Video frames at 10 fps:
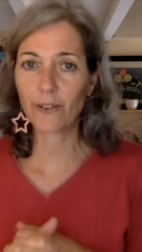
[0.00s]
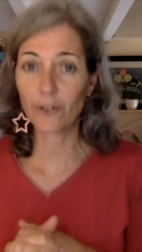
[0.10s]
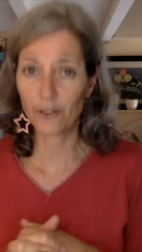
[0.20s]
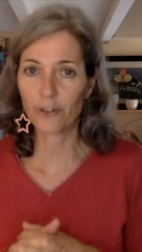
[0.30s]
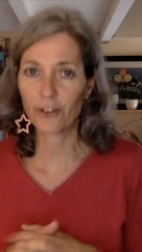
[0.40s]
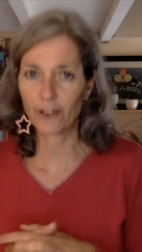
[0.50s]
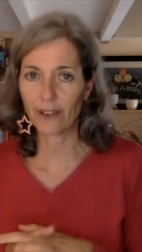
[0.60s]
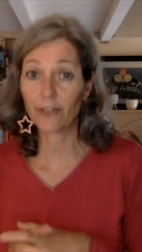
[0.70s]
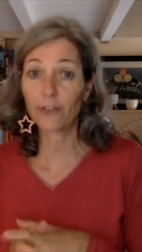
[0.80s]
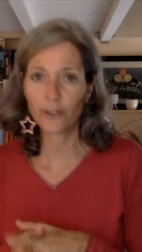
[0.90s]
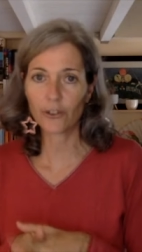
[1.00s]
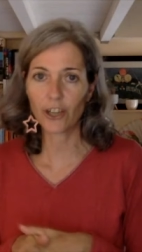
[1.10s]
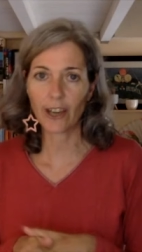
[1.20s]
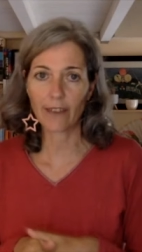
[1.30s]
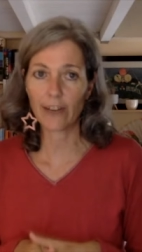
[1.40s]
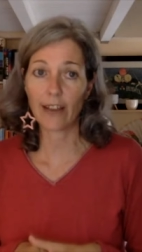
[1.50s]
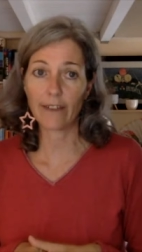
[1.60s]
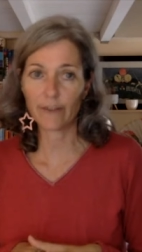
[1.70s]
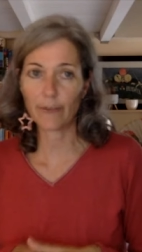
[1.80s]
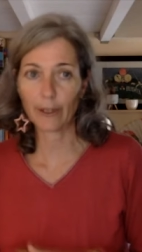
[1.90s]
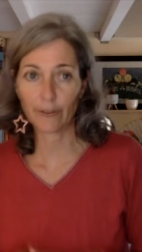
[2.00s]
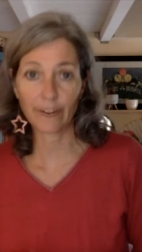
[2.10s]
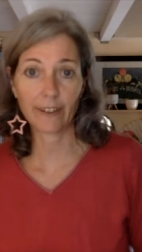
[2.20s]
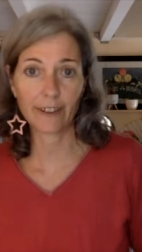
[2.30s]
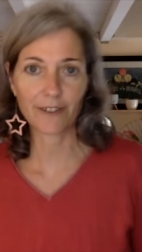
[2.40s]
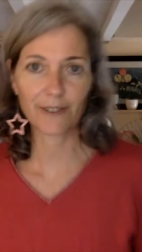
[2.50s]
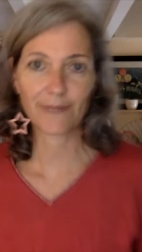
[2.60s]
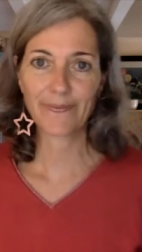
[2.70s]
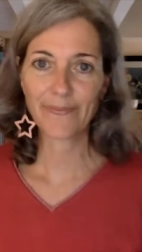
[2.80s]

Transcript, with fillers: consortia, consortia have a lifespan of 10 years.